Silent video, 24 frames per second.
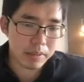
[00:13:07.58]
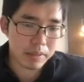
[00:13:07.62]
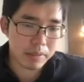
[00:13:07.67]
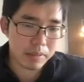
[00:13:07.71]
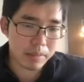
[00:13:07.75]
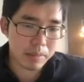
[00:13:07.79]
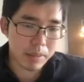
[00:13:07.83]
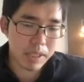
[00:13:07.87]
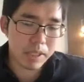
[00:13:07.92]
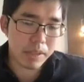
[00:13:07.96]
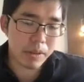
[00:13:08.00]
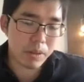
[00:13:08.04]

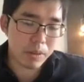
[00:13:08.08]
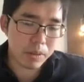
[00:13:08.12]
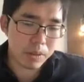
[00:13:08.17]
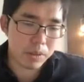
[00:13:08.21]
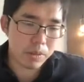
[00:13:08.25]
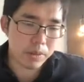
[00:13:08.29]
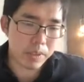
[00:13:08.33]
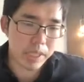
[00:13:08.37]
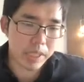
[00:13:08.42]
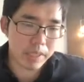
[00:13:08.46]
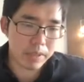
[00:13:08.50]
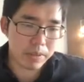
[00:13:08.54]
But
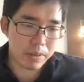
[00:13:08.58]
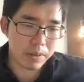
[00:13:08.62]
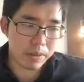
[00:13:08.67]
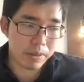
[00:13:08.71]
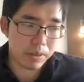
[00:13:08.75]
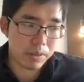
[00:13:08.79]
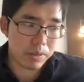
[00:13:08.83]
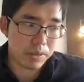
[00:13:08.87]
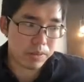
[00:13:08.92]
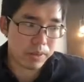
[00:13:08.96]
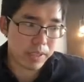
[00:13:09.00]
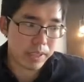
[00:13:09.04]
also like
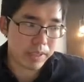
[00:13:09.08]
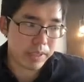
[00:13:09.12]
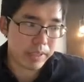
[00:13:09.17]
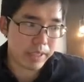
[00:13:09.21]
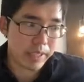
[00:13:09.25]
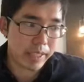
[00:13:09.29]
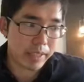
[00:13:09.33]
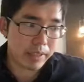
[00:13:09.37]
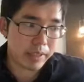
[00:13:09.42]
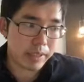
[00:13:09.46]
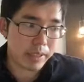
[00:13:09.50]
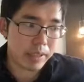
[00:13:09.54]
closely
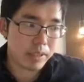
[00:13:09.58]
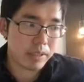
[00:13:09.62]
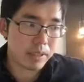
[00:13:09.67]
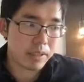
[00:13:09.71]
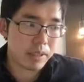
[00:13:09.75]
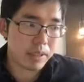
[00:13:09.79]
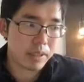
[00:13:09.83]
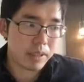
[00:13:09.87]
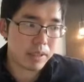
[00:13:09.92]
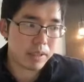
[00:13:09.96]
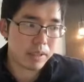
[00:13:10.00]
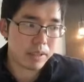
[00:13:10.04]
related.
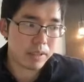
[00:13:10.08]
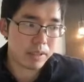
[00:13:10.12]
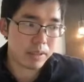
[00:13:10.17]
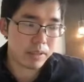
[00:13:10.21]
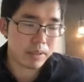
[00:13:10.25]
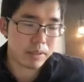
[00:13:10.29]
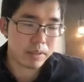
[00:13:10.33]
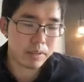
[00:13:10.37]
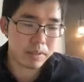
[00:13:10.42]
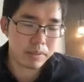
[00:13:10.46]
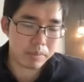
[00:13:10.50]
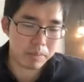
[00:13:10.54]

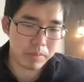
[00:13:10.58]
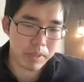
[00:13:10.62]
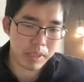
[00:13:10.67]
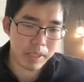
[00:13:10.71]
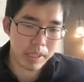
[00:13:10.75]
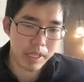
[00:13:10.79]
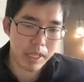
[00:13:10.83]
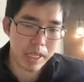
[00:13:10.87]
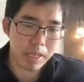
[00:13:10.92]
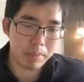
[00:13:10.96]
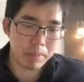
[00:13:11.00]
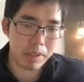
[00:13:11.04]
So
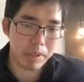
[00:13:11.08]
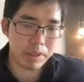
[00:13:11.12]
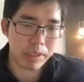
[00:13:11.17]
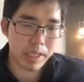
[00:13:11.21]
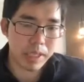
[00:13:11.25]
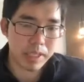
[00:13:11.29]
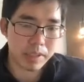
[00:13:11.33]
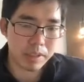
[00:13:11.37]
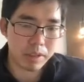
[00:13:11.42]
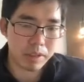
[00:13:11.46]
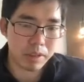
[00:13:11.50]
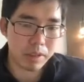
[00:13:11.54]
I'm
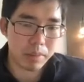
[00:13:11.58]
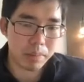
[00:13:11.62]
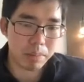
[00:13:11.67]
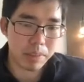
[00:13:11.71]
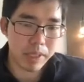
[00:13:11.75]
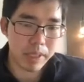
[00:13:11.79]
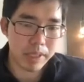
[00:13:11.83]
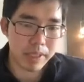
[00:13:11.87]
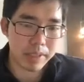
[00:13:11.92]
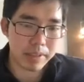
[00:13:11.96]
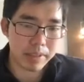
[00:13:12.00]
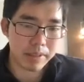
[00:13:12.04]
gonna add a
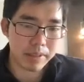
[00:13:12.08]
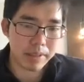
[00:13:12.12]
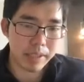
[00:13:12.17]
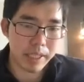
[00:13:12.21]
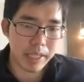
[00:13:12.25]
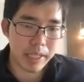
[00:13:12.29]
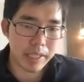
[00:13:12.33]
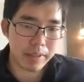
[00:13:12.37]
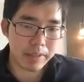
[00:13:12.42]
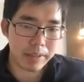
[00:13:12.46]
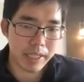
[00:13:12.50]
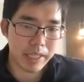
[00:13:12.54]
comparison
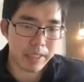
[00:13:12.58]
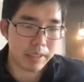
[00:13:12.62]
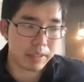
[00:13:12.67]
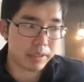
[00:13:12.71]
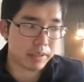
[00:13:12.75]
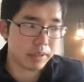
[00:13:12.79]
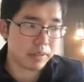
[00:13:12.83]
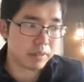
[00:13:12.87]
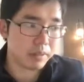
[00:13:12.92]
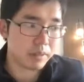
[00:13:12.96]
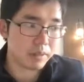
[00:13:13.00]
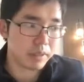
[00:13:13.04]
like later.